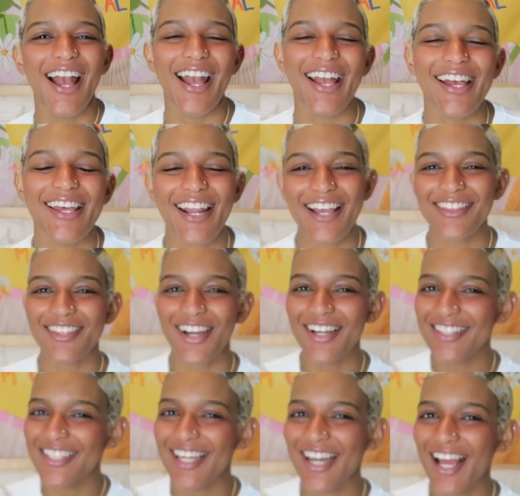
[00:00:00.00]
And I
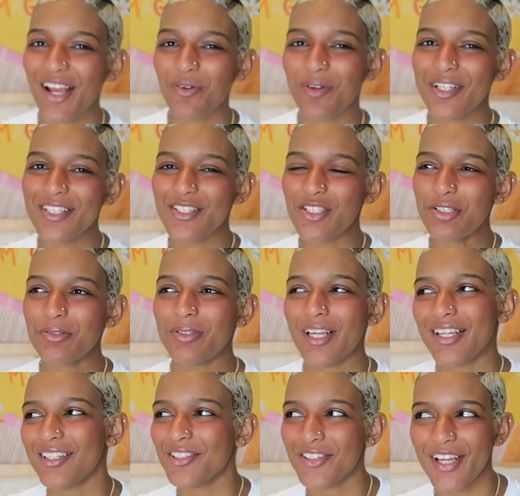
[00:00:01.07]
thought that I would do
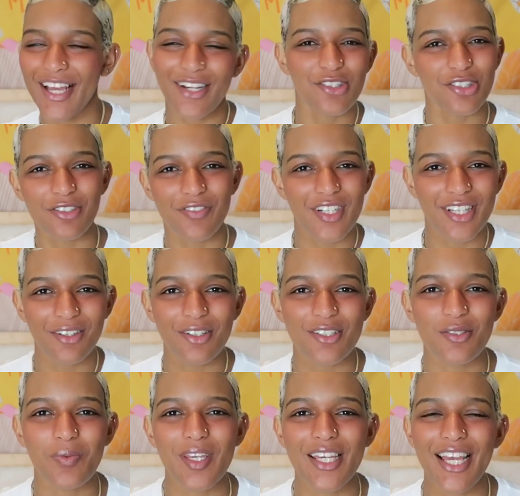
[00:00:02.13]
like a little extra video
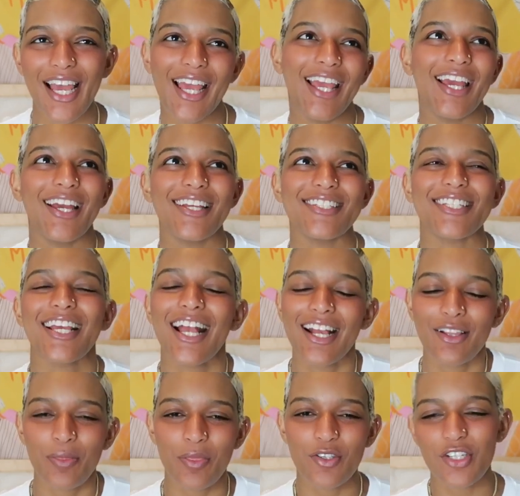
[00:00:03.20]
this week and
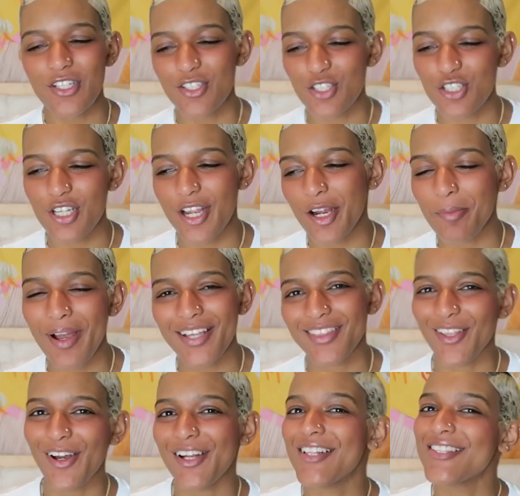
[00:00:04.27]
just share my
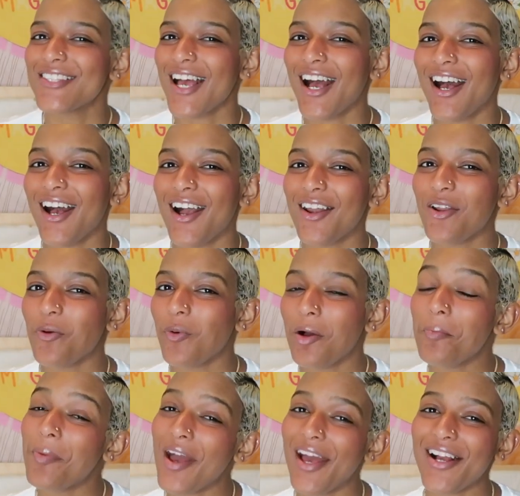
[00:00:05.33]
thoughts on
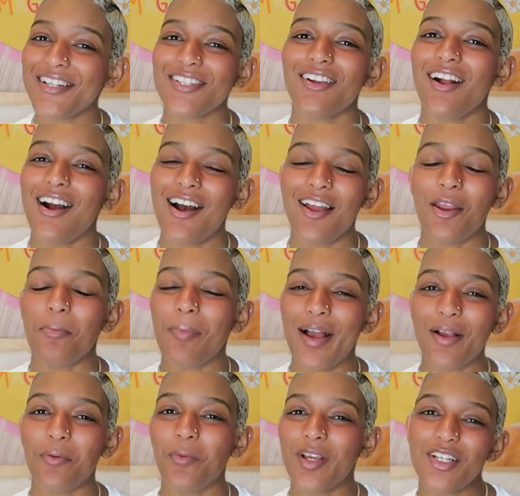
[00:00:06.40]
what bags are on
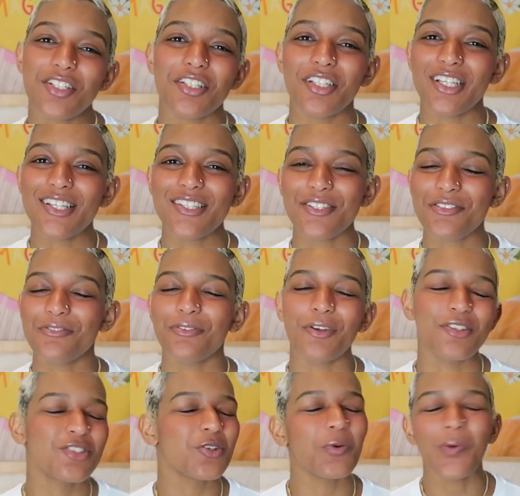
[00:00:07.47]
my wish list
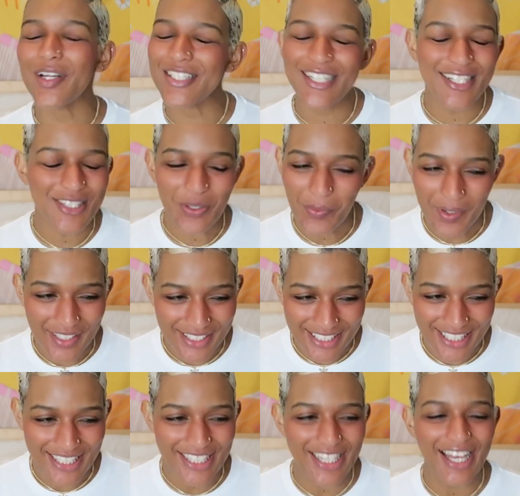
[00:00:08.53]
for
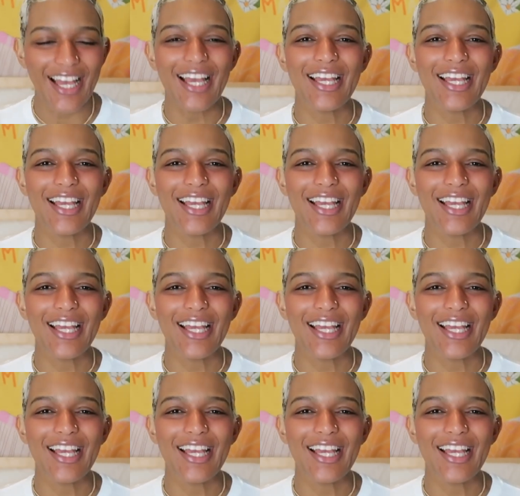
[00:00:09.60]
2020.